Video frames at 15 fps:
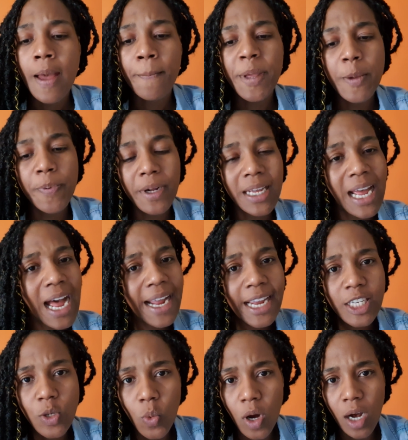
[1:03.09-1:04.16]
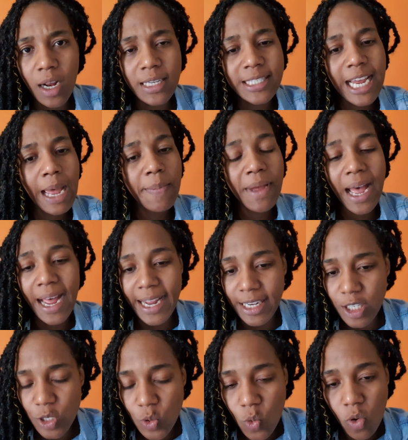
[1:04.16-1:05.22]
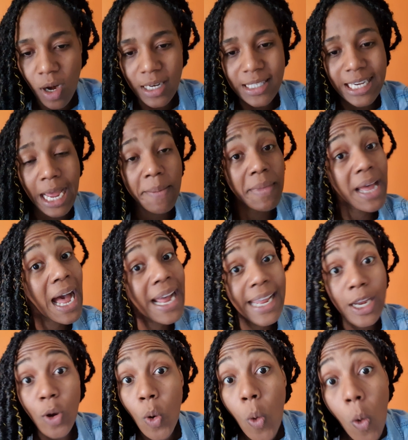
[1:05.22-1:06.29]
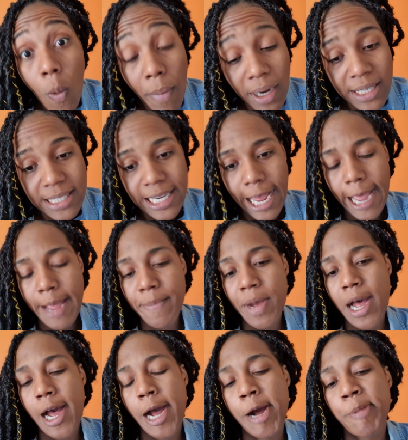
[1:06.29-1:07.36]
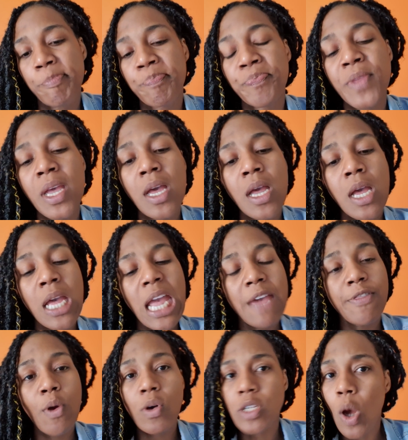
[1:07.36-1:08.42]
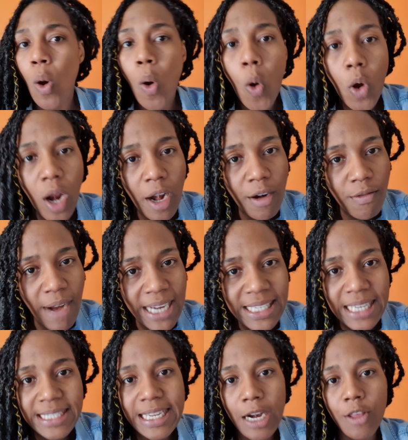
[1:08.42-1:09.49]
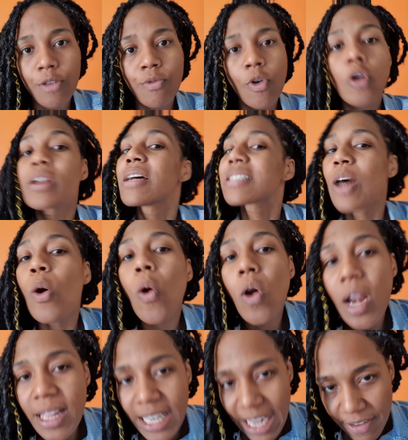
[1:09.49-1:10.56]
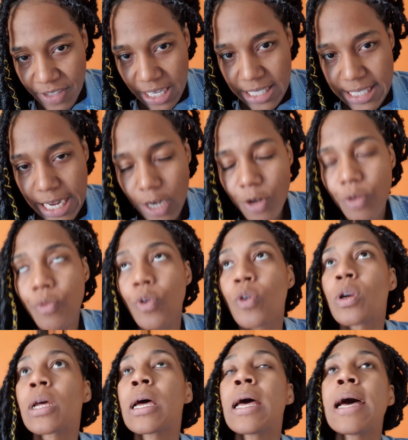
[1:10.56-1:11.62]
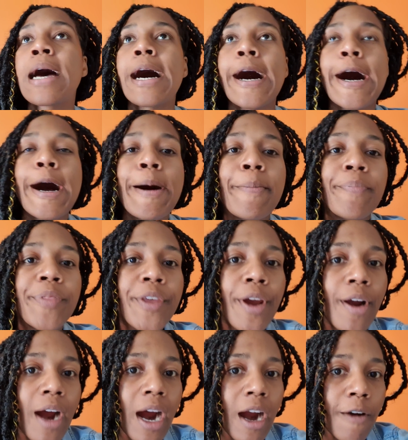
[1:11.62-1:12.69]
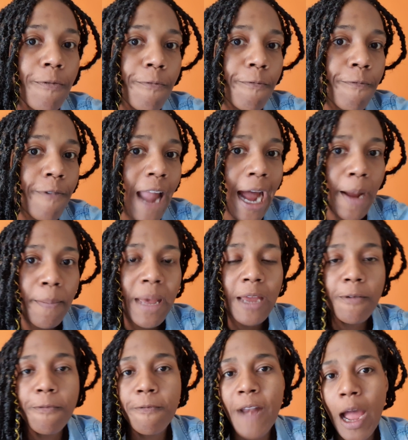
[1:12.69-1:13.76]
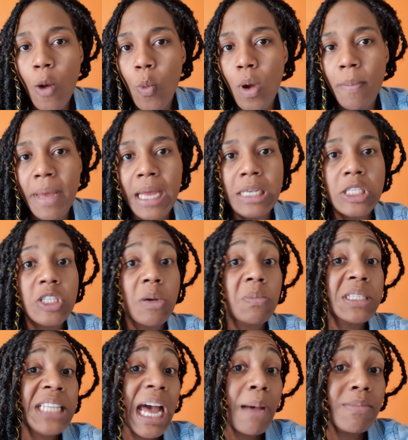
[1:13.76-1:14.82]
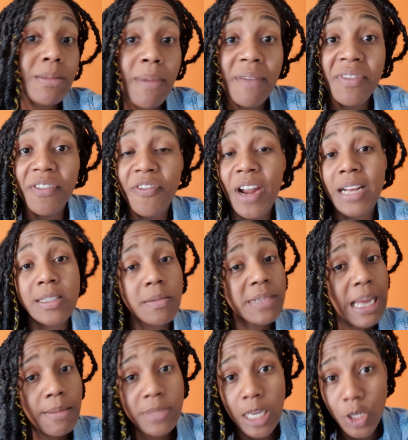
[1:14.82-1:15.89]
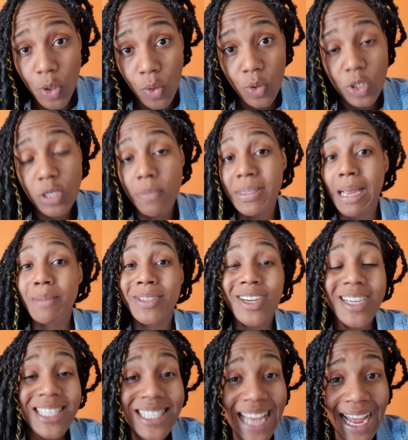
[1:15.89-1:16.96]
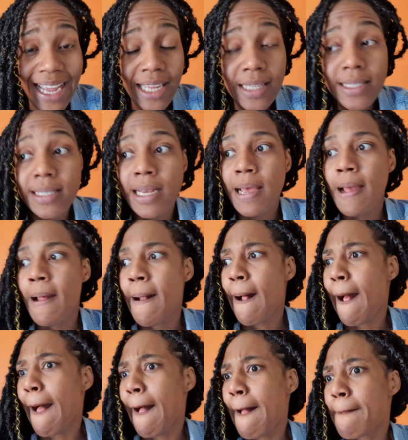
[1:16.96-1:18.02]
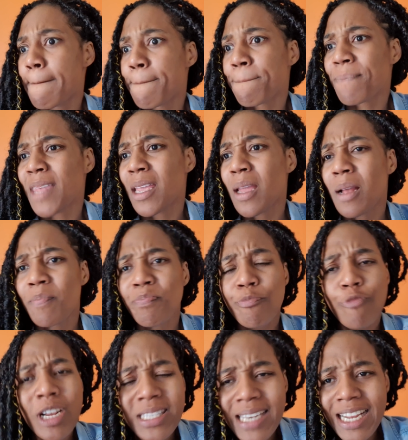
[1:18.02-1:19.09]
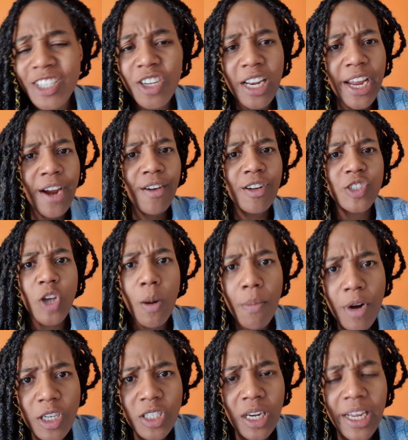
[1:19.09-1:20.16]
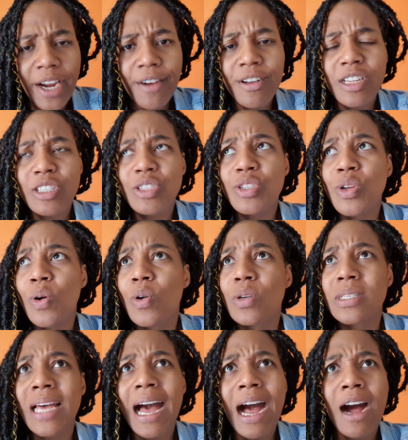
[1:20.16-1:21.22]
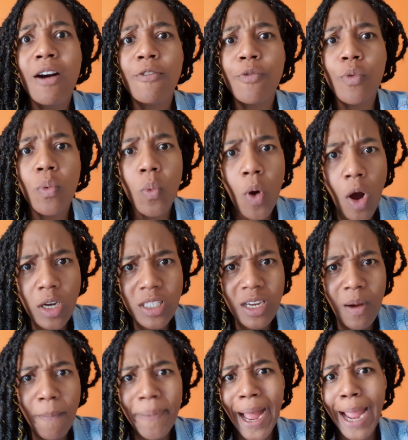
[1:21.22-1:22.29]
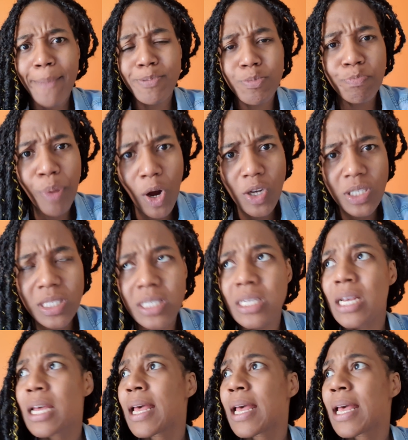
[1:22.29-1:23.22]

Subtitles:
People can't get to work on time, can't get to school on time, can't get home on time. If there was a hole on the right hand side of the road, there's a hole on the left hand side of the road. There are flag men, flag women. Sometimes they have the flag, sometimes they don't. Sometimes there's signs. Residential areas, commercial areas don't have water, pipe, bus.